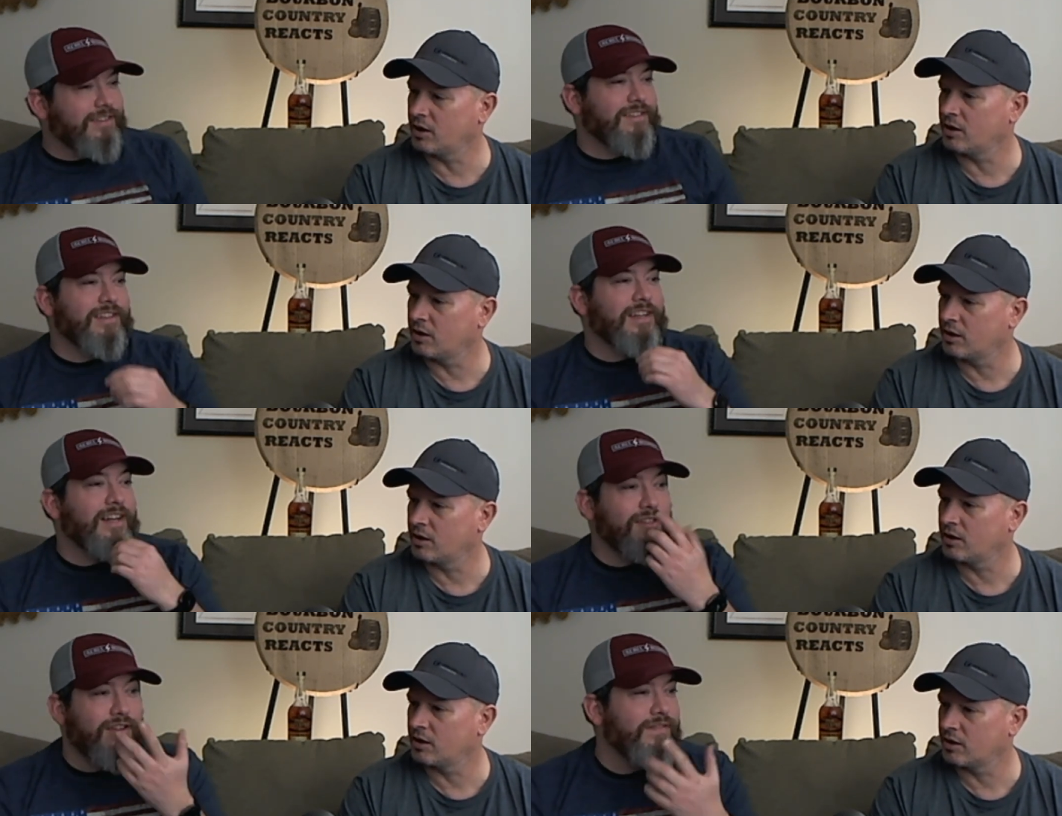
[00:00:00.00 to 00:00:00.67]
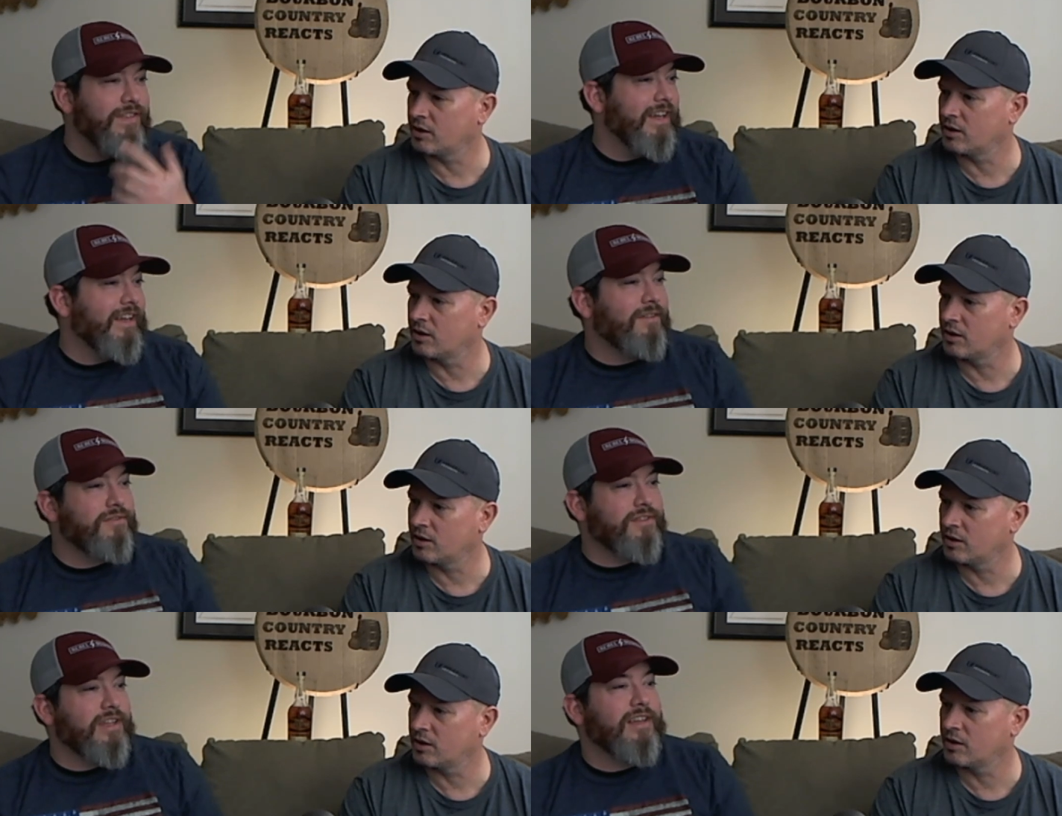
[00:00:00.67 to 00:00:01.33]
Speaker 1: Yes. And I love that. I
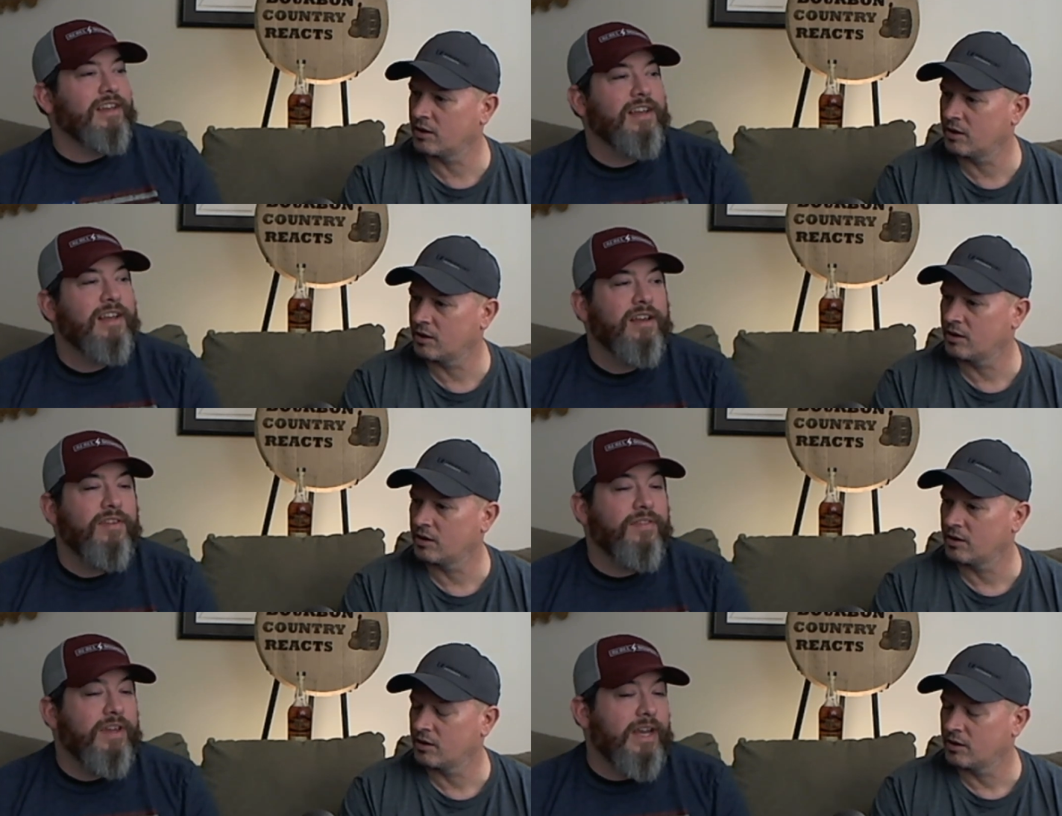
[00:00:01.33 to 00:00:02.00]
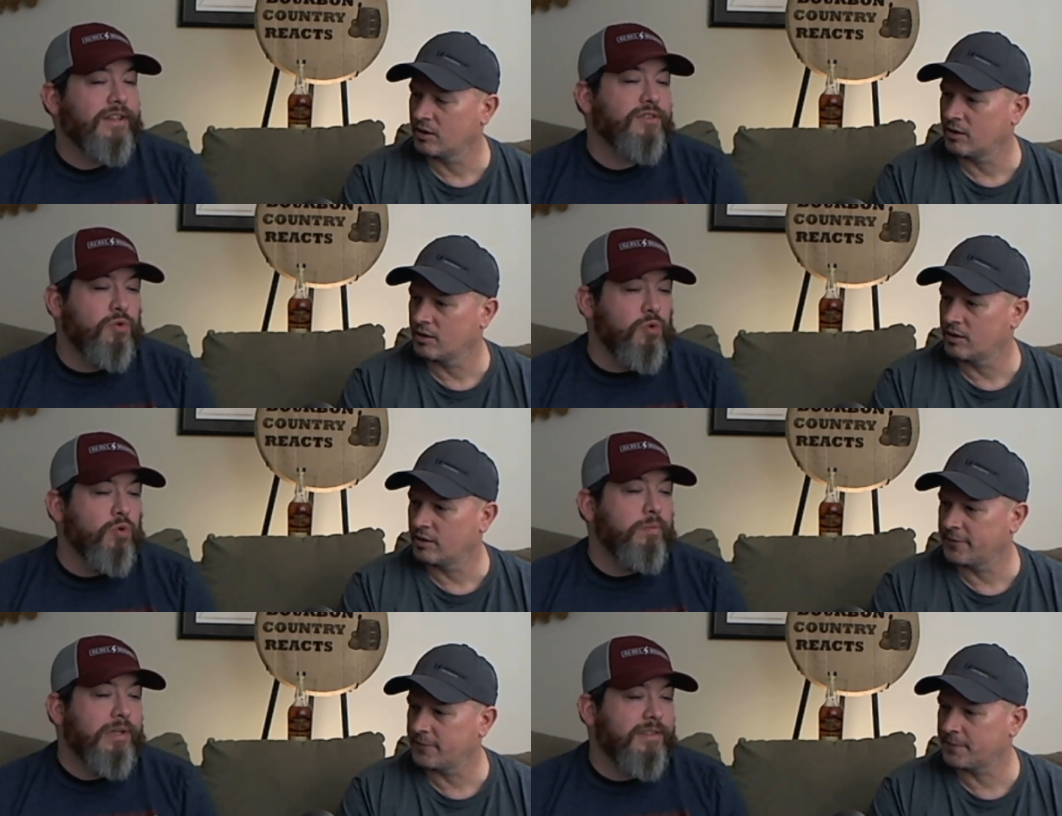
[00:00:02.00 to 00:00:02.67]
was like, that's
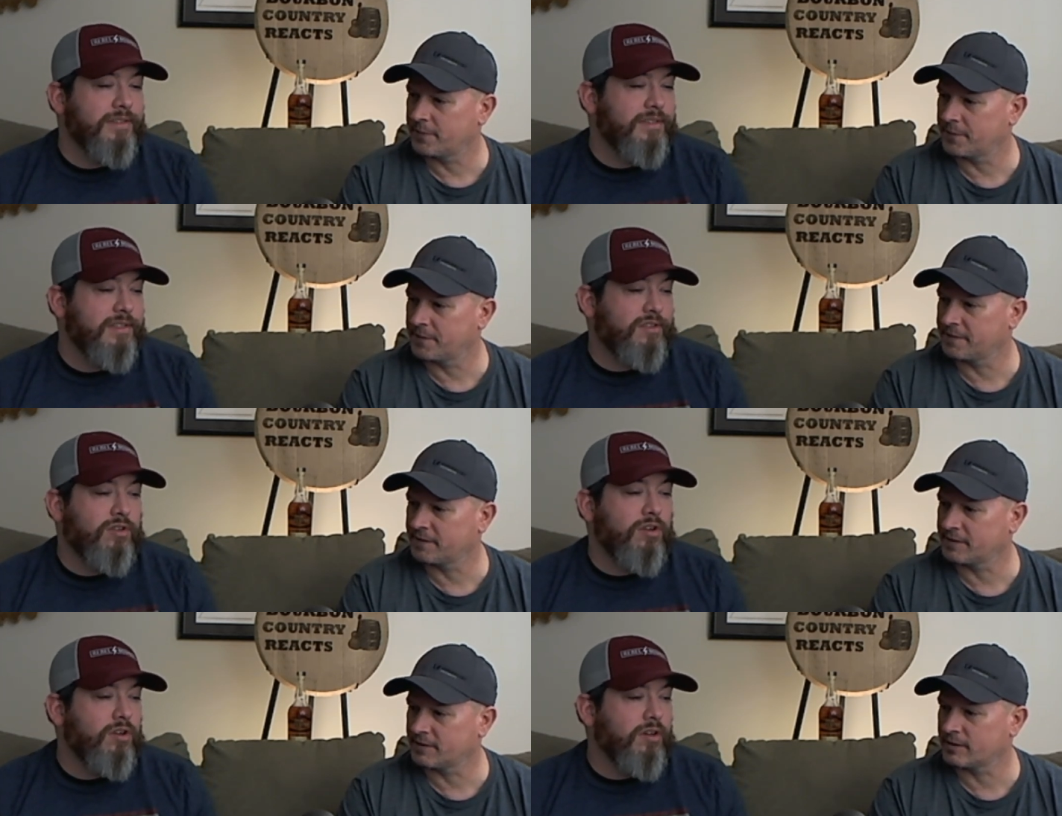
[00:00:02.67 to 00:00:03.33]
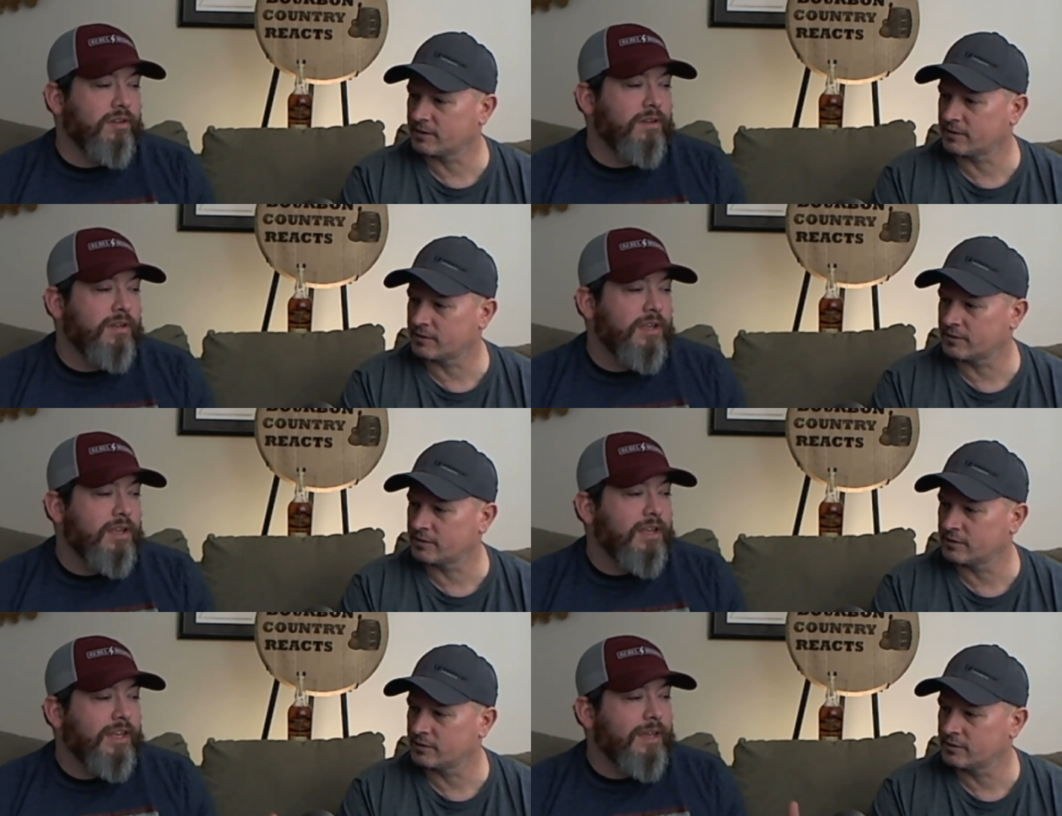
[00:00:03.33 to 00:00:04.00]
cool because this song
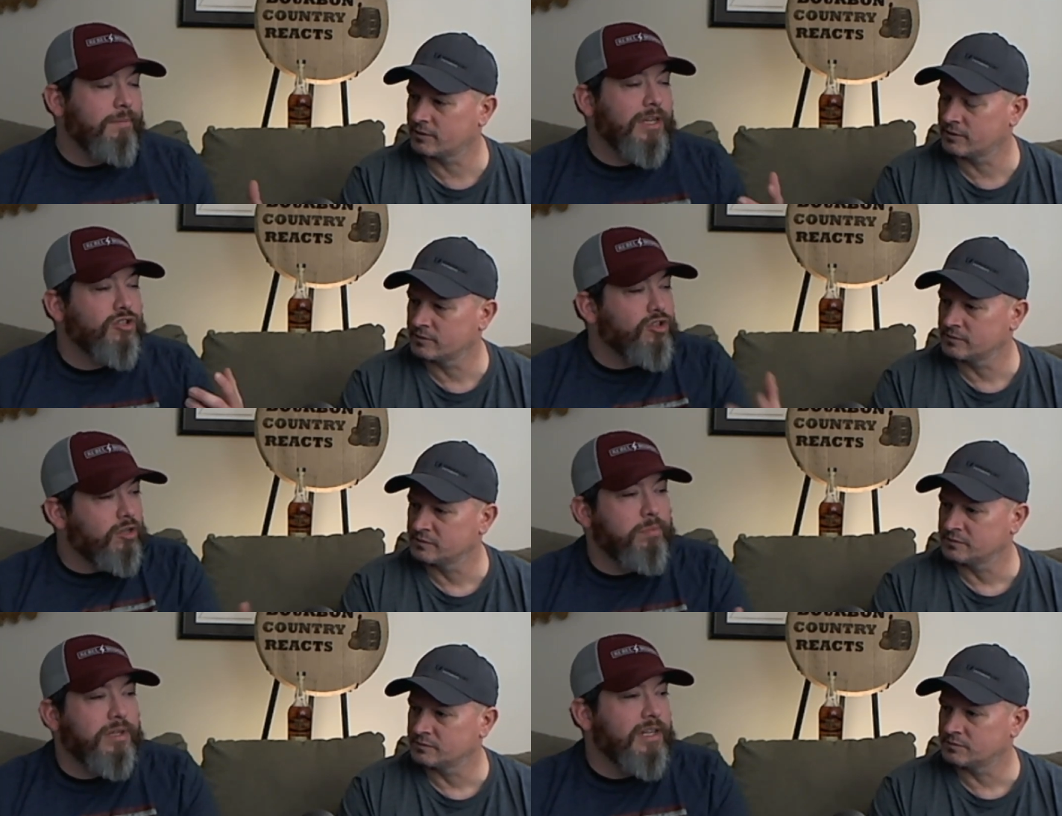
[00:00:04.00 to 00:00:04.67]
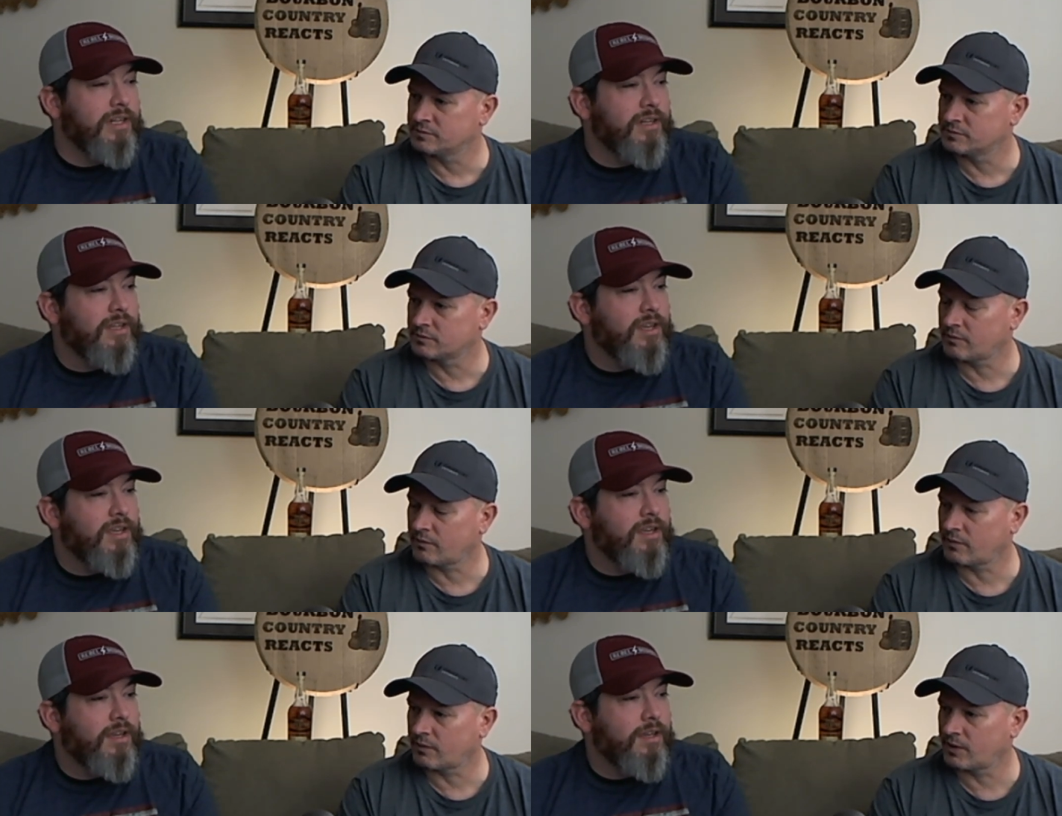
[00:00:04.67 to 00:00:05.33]
can be interpreted
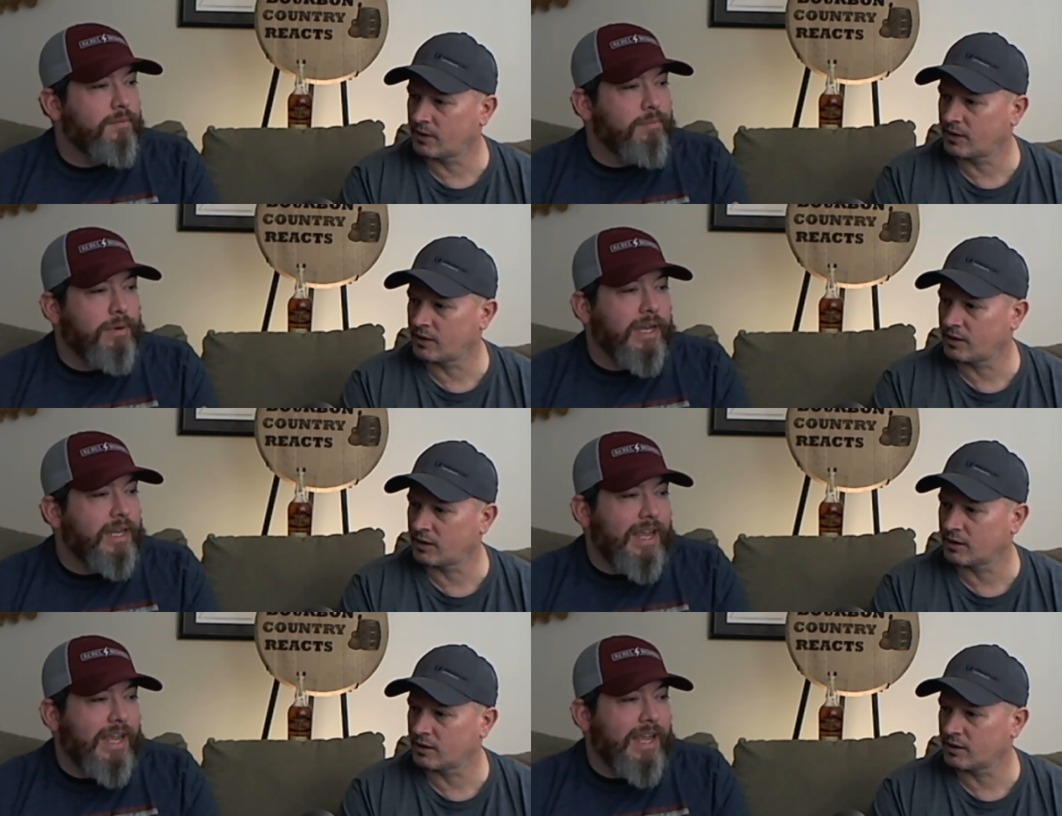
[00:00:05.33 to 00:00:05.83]
by